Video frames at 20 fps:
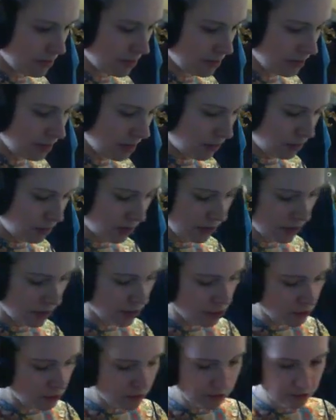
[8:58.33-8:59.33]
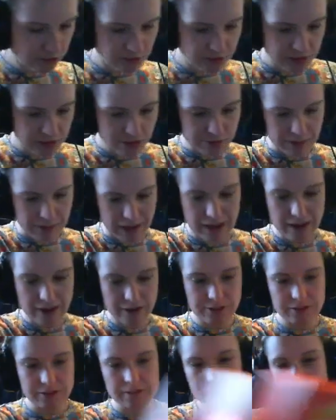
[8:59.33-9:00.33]
And we're going to open some of these
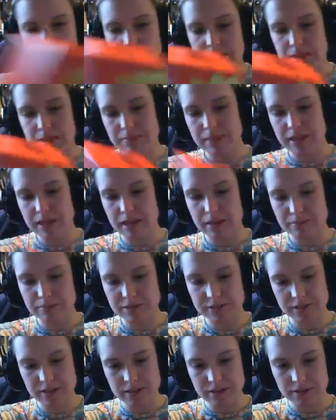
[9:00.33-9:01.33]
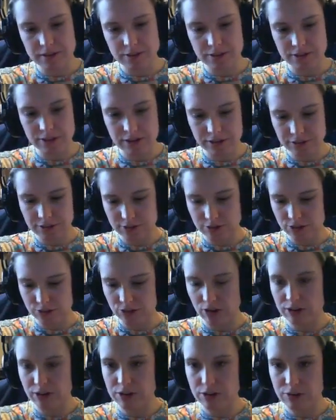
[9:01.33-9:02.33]
packs, and then they can be kept in this nice
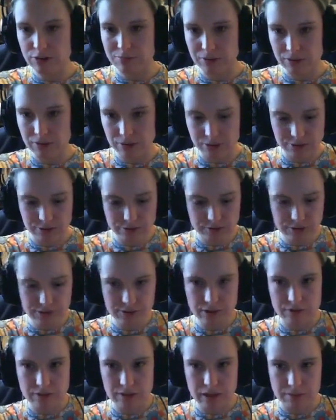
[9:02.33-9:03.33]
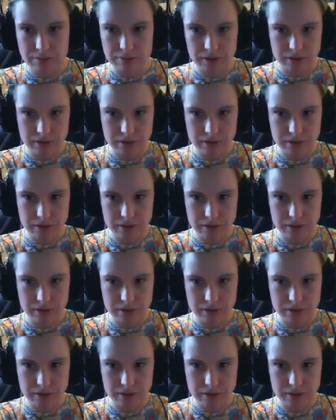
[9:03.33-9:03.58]
shiny new box for safekeeping.